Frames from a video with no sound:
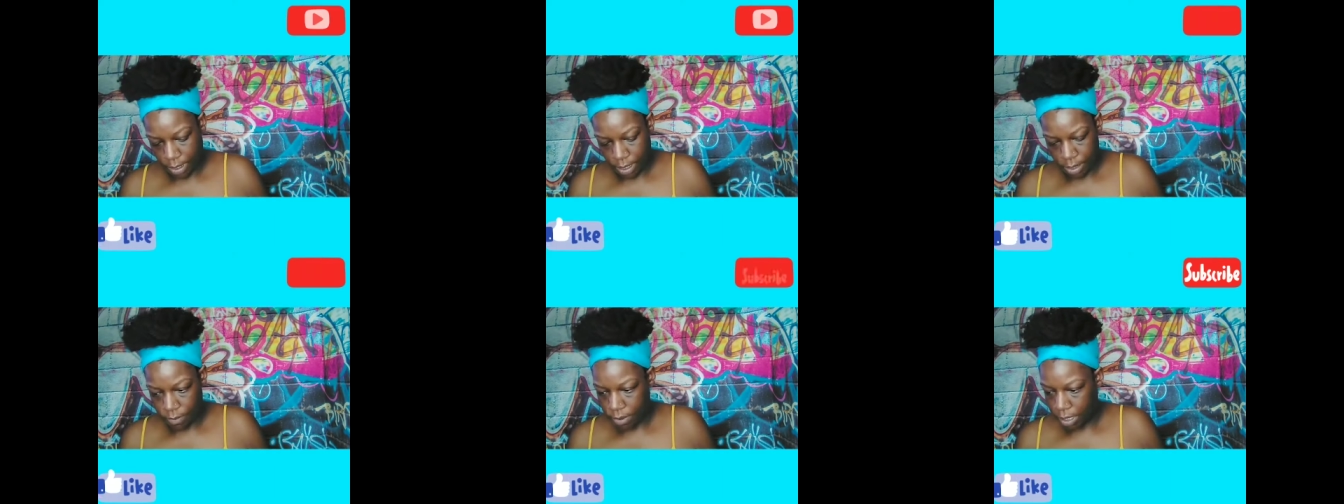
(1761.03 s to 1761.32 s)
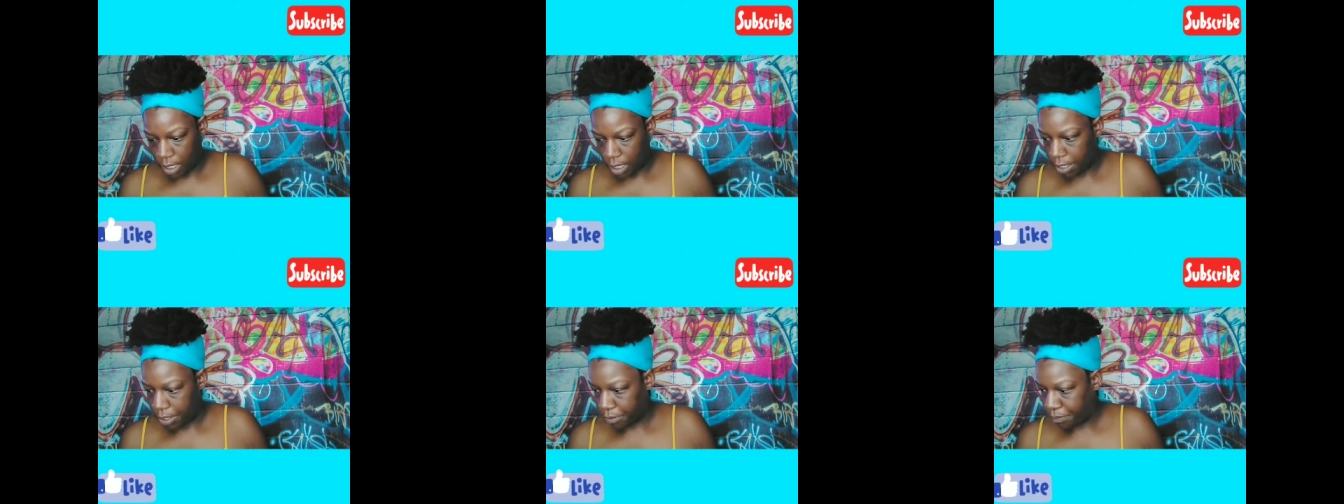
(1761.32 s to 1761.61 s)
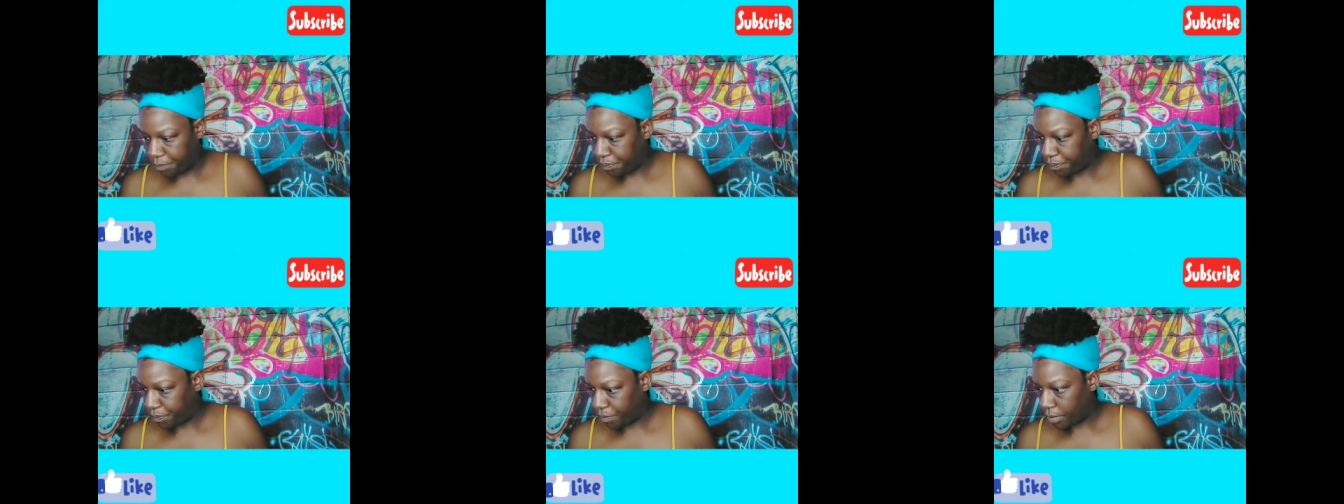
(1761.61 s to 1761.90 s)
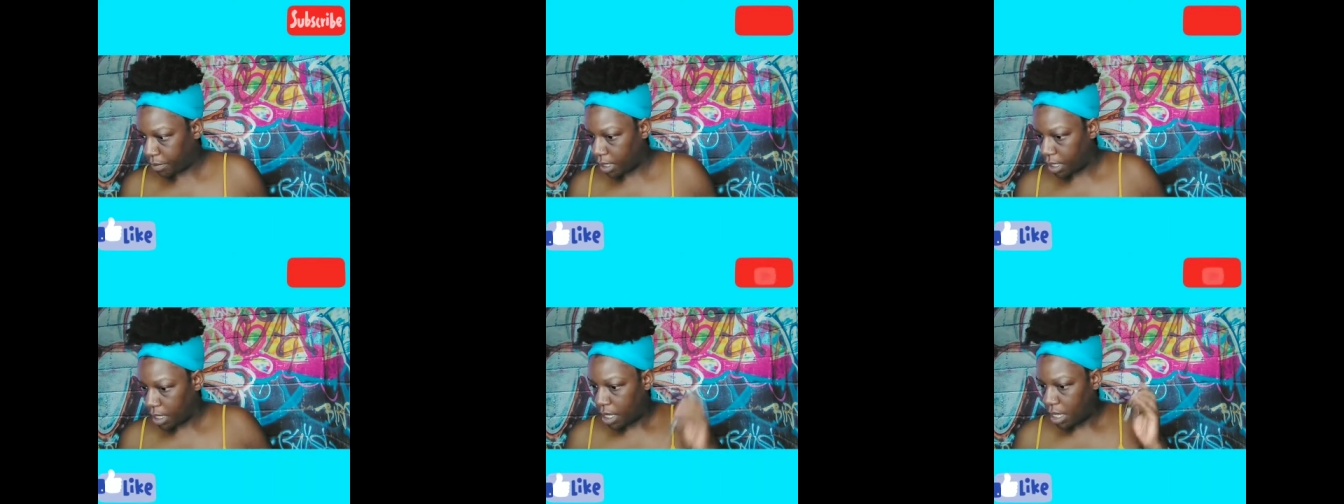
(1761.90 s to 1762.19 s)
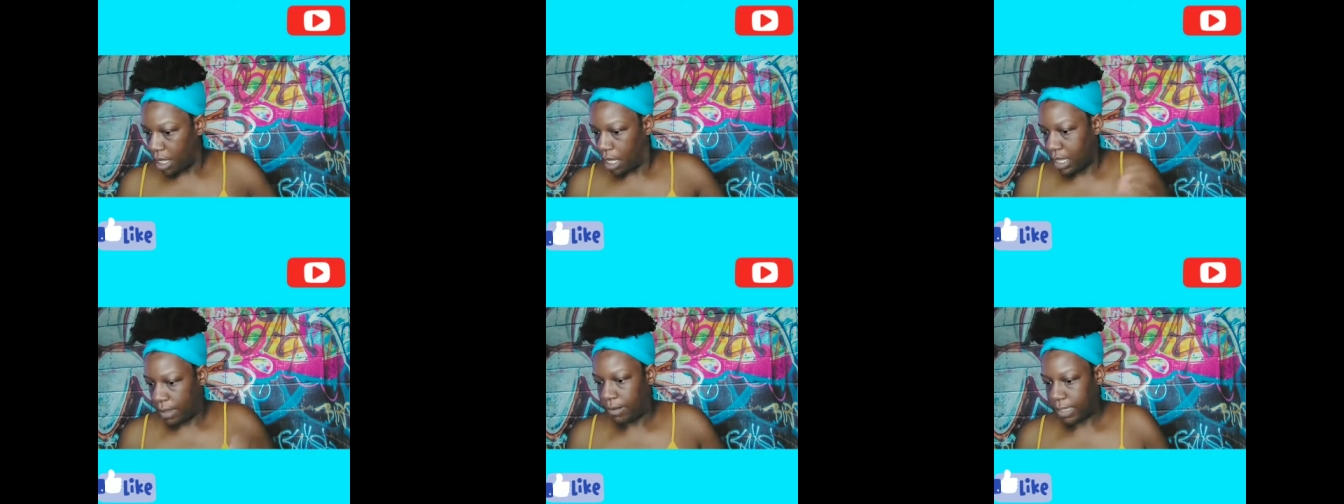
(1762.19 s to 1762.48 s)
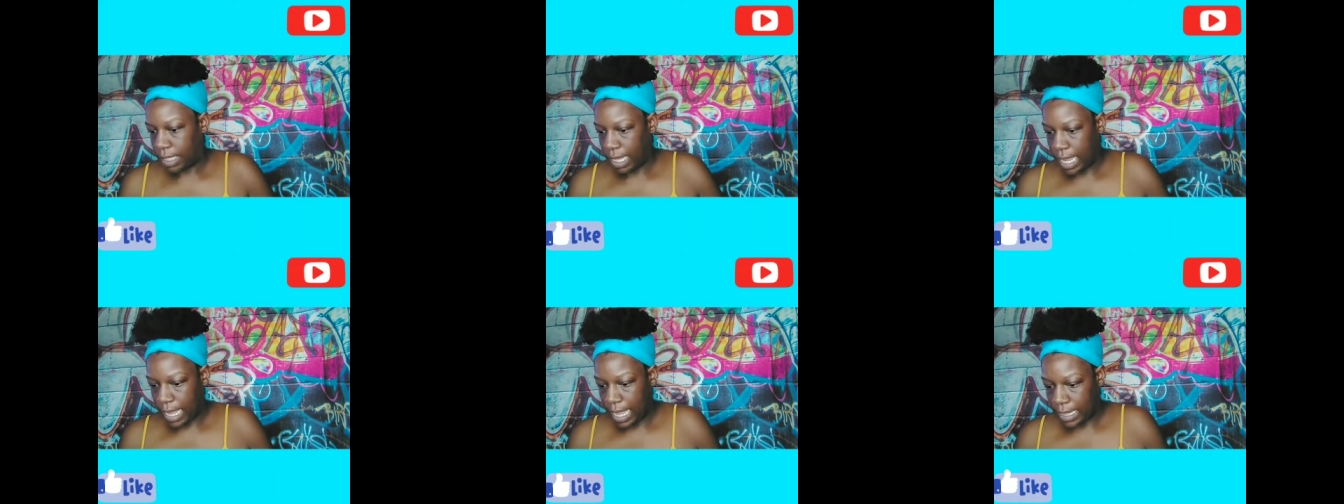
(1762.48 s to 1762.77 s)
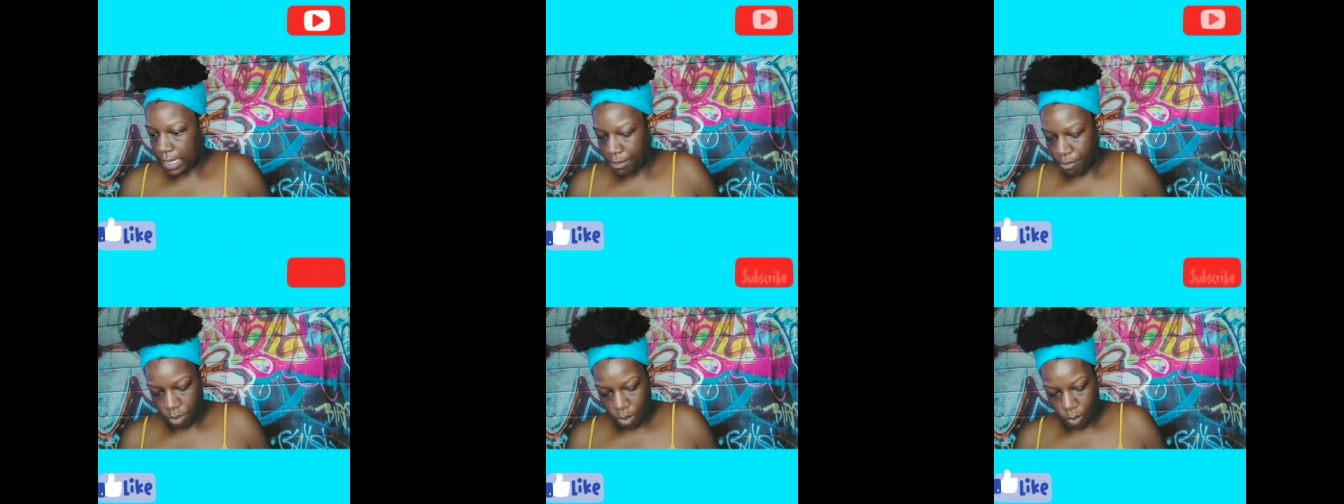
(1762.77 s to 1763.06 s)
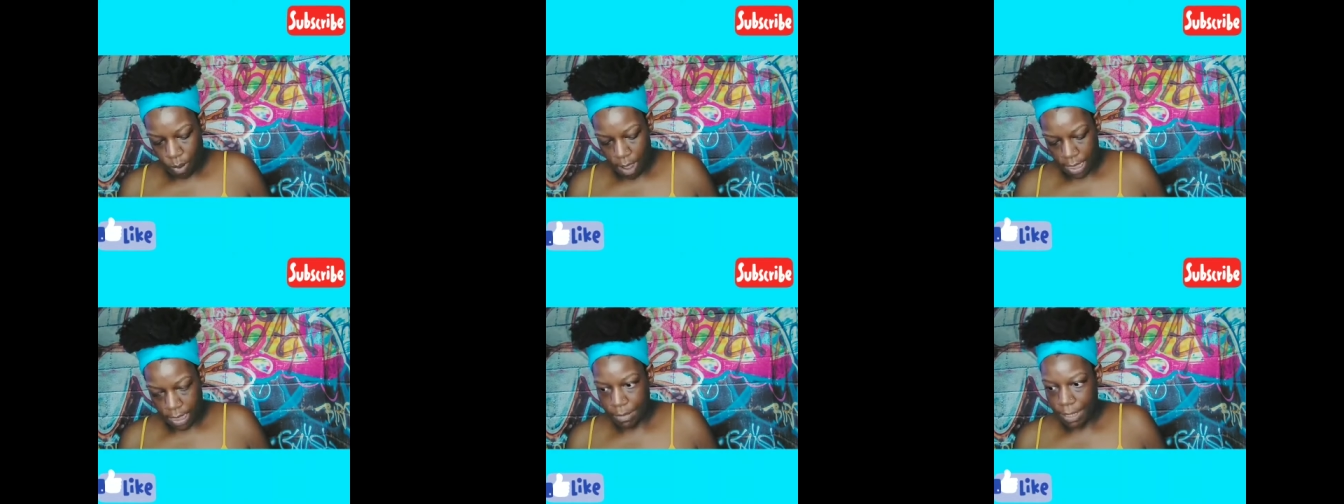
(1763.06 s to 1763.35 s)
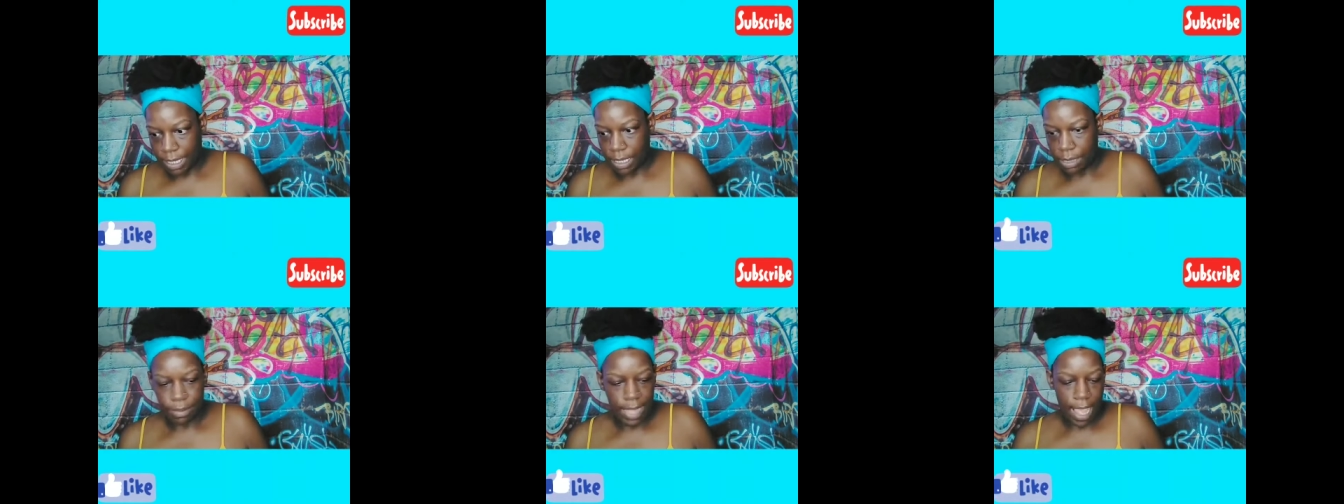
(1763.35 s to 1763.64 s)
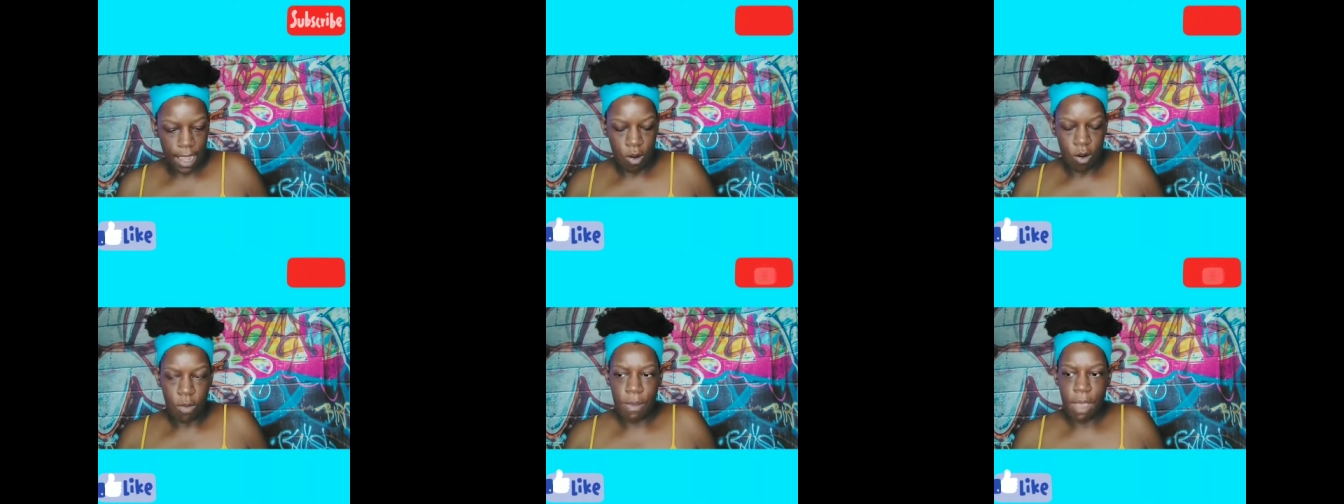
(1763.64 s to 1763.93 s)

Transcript: It was on there. I was like, I got the, the white and get the black.